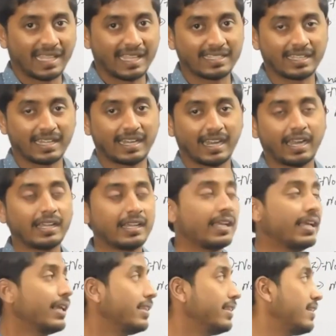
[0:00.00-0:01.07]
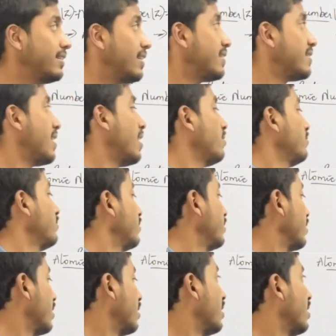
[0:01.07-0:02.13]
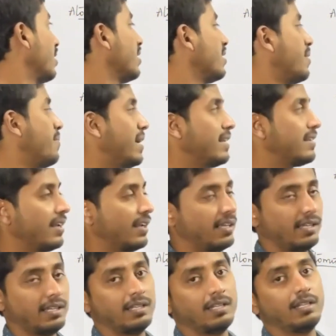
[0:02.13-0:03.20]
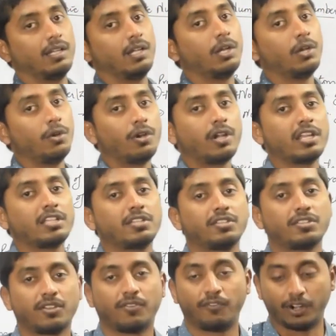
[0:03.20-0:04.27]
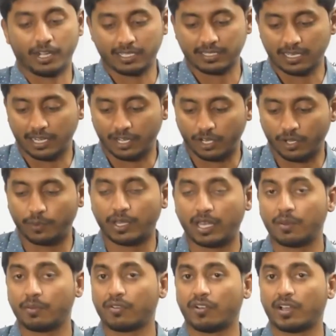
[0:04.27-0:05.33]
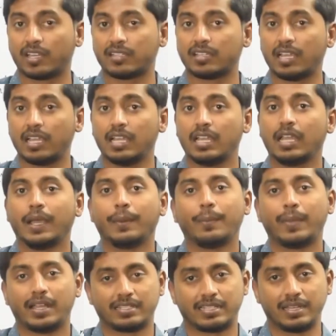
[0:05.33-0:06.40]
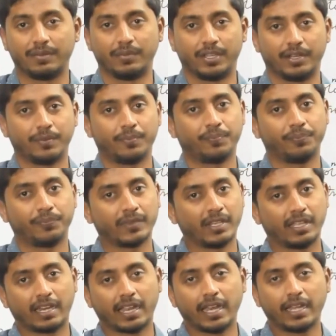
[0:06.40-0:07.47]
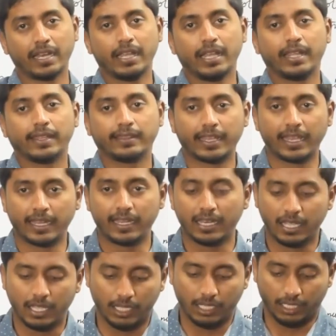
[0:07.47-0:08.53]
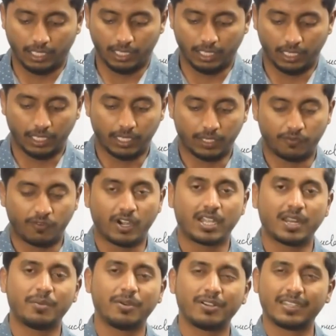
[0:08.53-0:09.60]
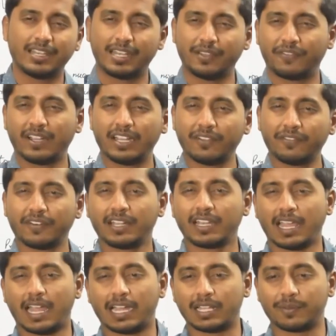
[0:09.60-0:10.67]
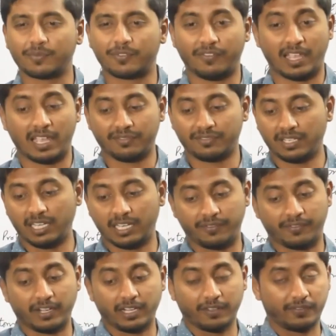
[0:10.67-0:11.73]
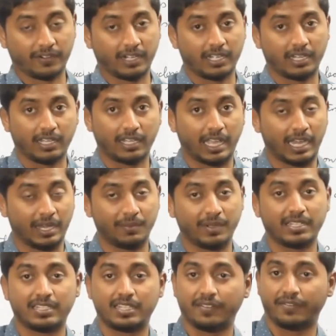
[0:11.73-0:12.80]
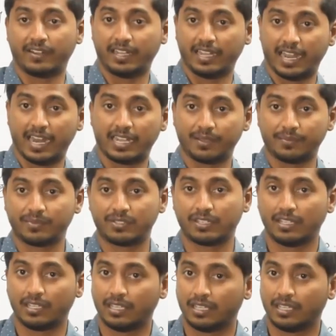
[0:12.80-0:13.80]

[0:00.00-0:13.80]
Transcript: Is it right? This is how the basic notations of what is an atomic number, what is a mass number, right. Then what about the different atoms? We have seen different elements, different atoms,